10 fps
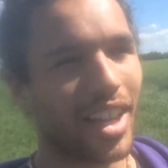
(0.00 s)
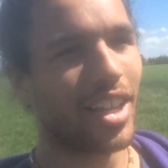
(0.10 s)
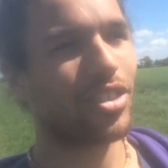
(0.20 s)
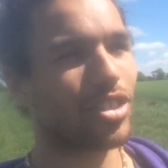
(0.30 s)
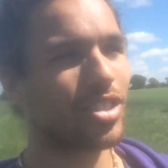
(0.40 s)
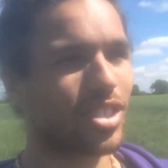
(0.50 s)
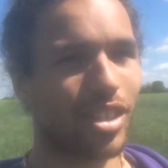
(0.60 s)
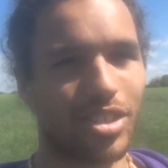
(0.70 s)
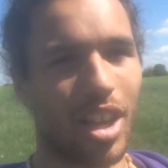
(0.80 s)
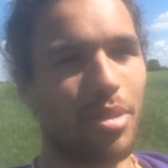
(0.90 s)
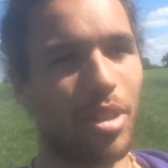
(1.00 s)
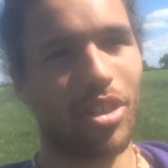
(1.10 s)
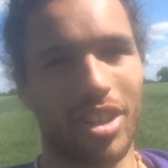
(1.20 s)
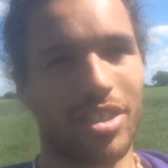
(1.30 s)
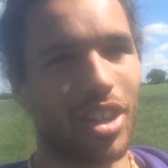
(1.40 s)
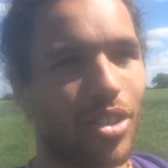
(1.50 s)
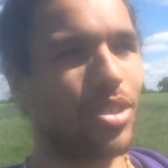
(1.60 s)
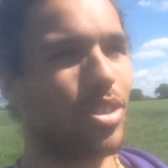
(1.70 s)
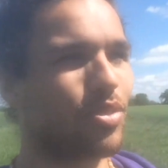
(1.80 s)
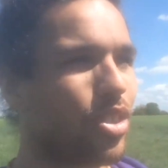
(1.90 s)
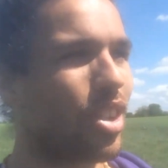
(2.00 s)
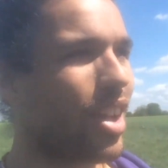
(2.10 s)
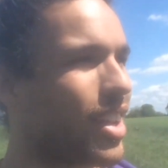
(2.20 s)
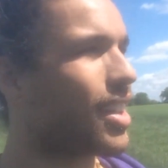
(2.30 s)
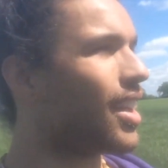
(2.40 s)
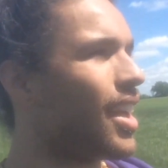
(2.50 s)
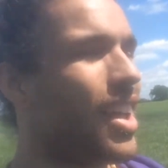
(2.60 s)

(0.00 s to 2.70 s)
you've done psilocybin on its own, you've done like